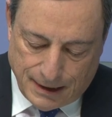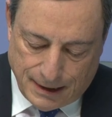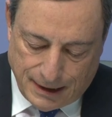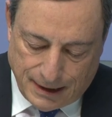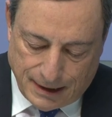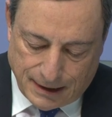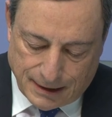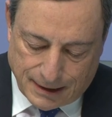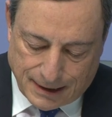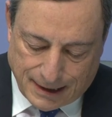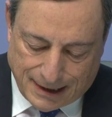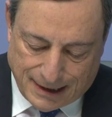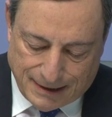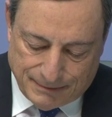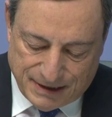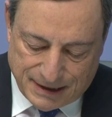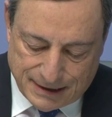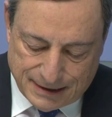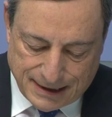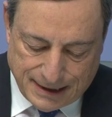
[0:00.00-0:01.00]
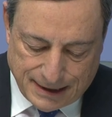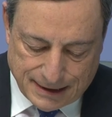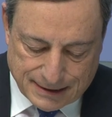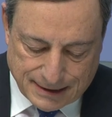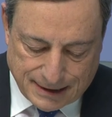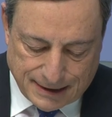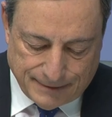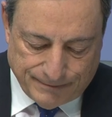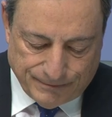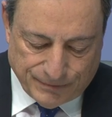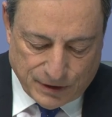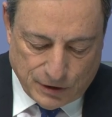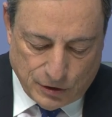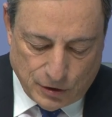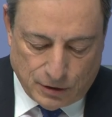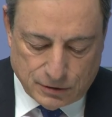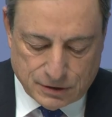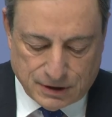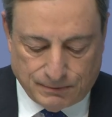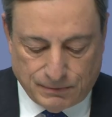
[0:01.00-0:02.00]
Incoming data,
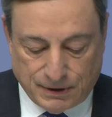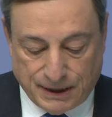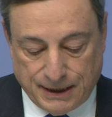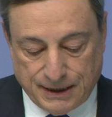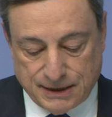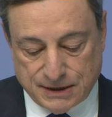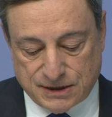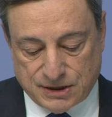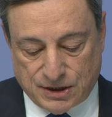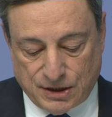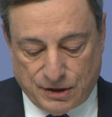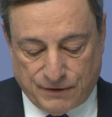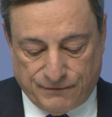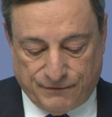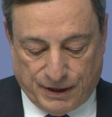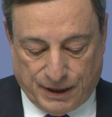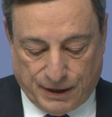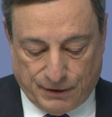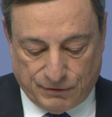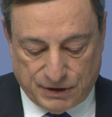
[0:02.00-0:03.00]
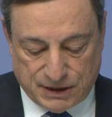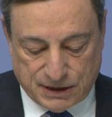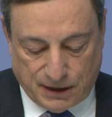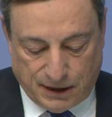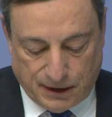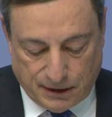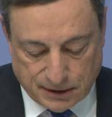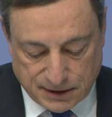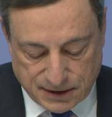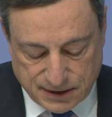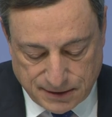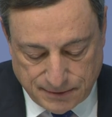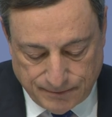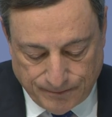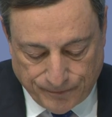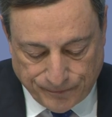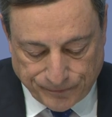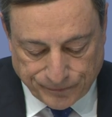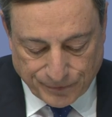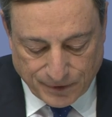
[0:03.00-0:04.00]
notably survey results,